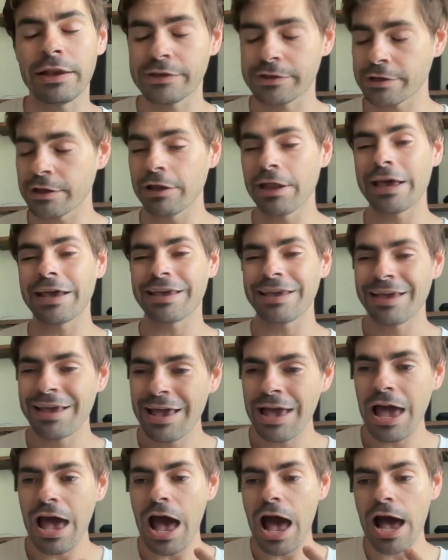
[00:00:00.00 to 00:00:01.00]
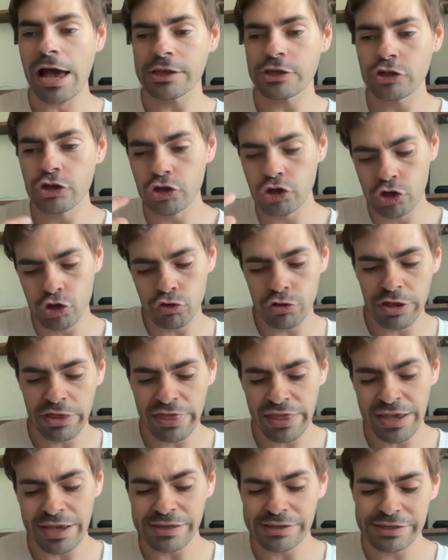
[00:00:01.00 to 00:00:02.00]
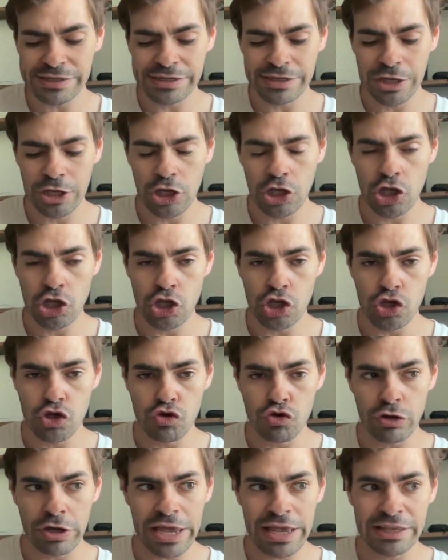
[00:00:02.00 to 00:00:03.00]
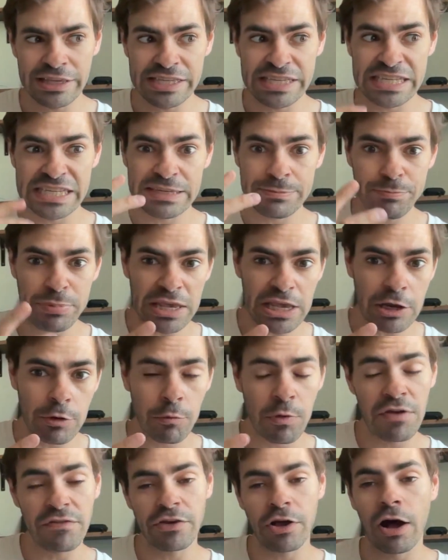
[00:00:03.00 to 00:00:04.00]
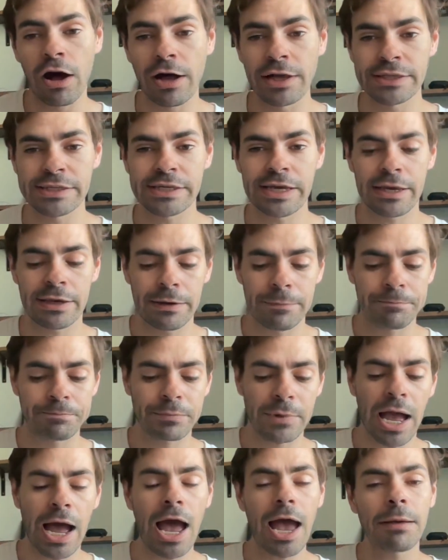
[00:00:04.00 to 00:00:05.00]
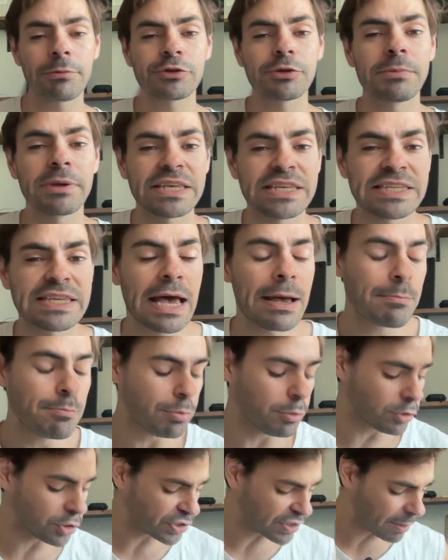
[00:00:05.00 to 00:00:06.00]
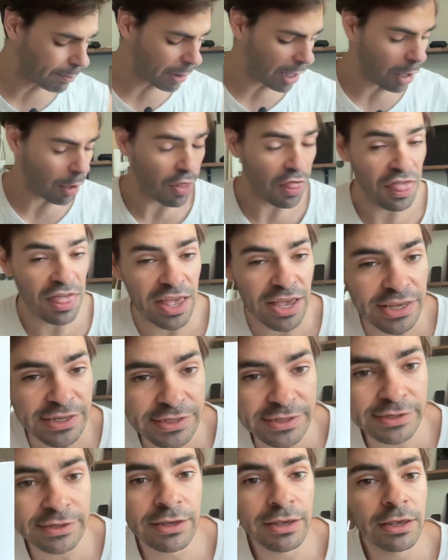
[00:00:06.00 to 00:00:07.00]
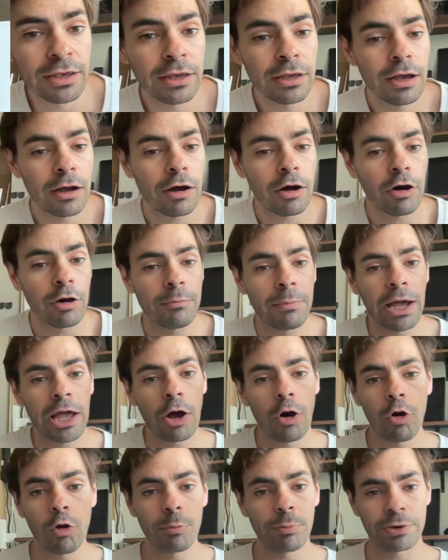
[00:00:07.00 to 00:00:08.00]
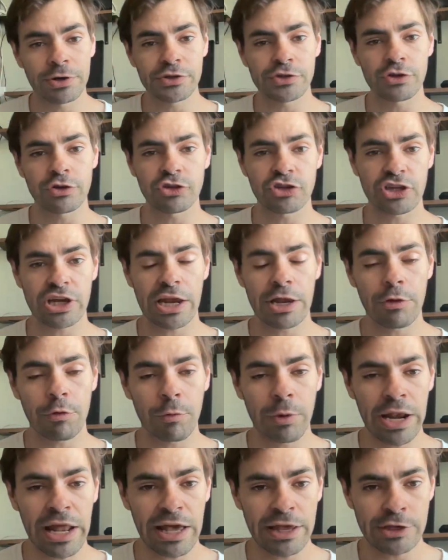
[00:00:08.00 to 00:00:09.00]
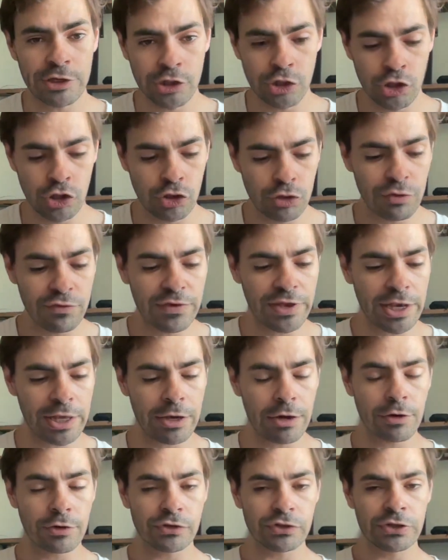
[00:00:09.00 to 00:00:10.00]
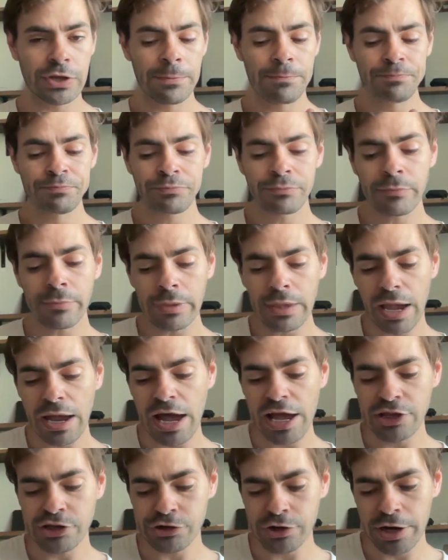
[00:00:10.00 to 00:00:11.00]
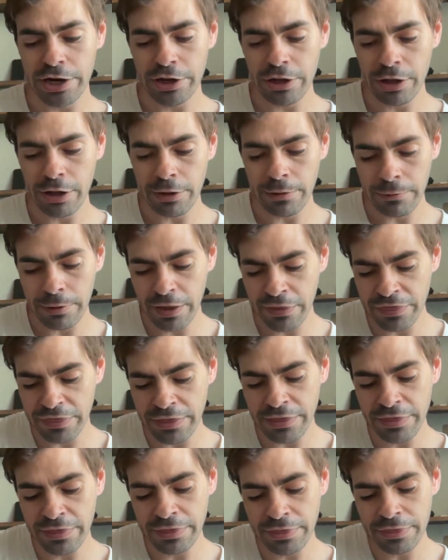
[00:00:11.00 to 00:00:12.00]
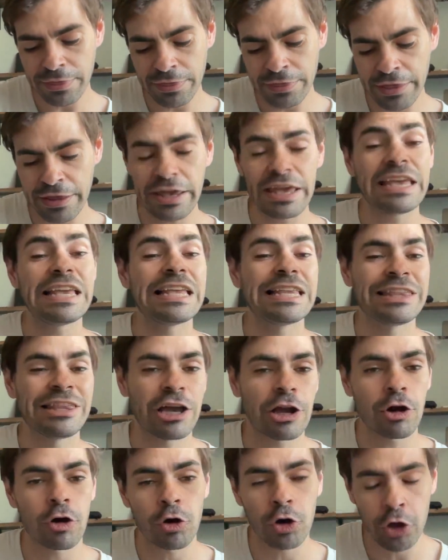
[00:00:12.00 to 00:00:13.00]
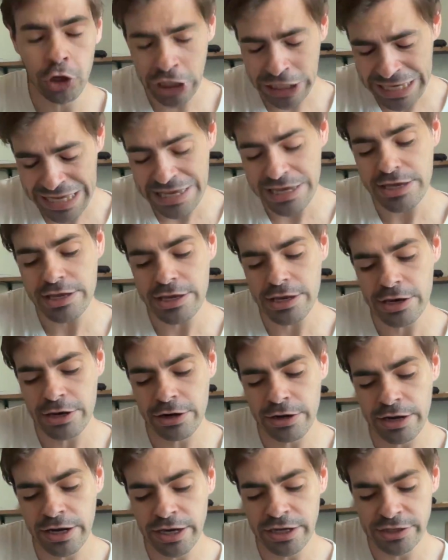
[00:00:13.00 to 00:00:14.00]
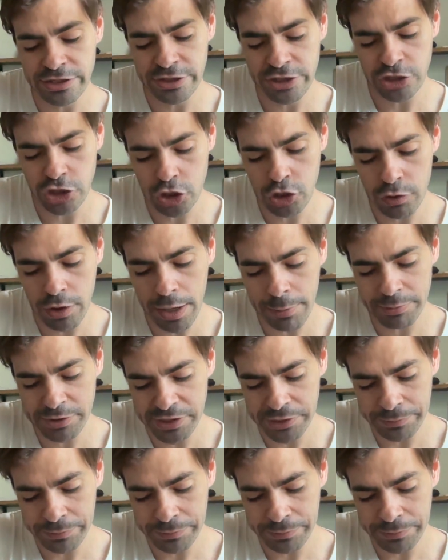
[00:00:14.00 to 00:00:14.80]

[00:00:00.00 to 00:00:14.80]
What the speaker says: So like, as you're doing this, you can speak with content. I have some examples about this on my own personal channel. When I do videos, I try to, the key here is the script.